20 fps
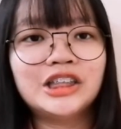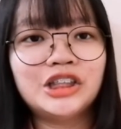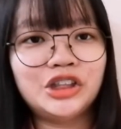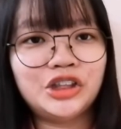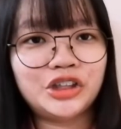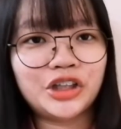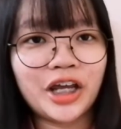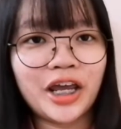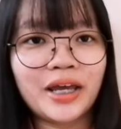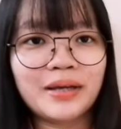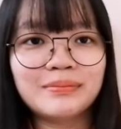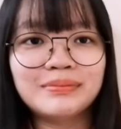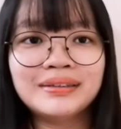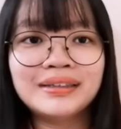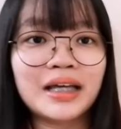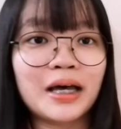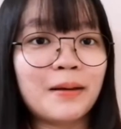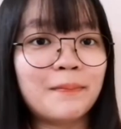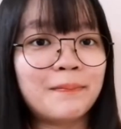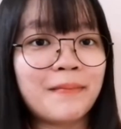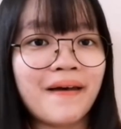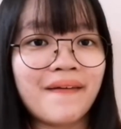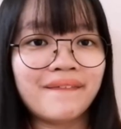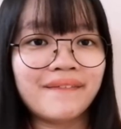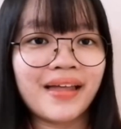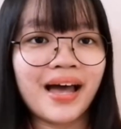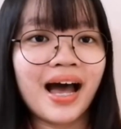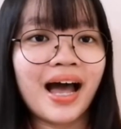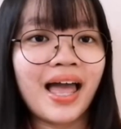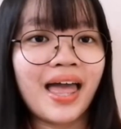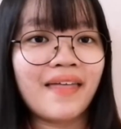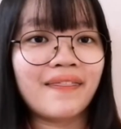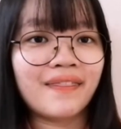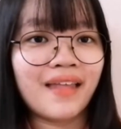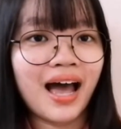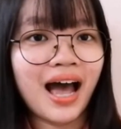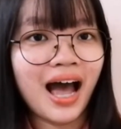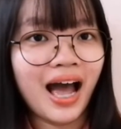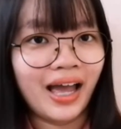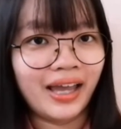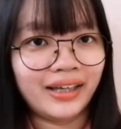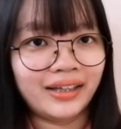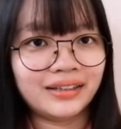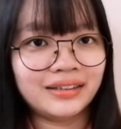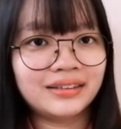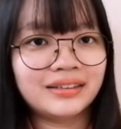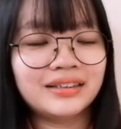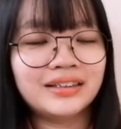James, Amanda and I.